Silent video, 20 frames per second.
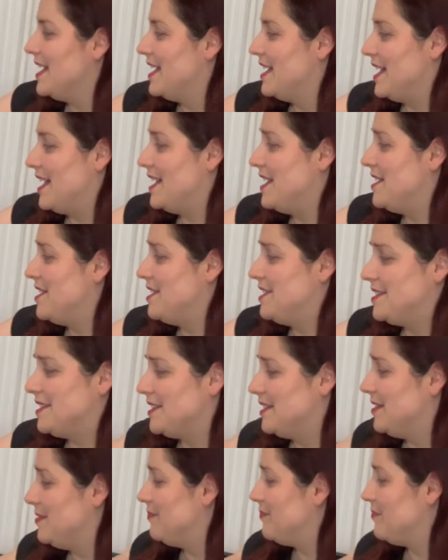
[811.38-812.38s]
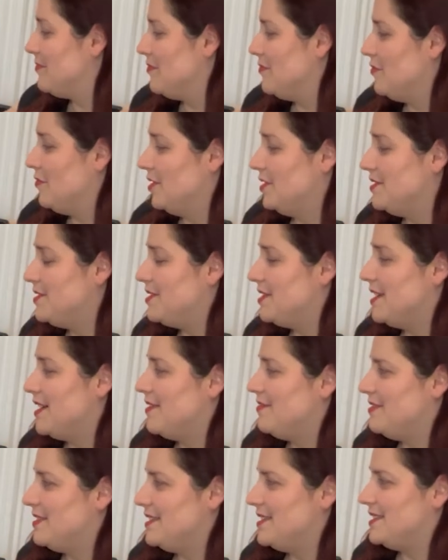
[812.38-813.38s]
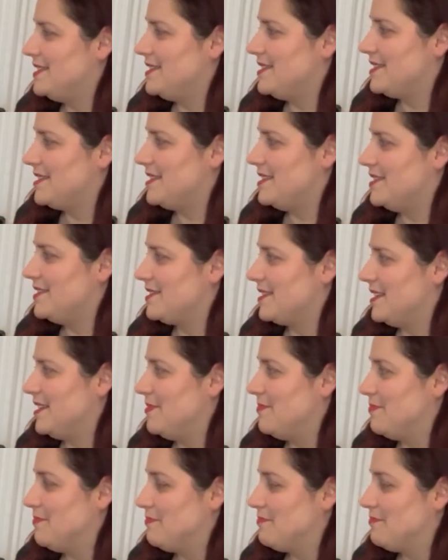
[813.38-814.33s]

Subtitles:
And once you have this, it's easy.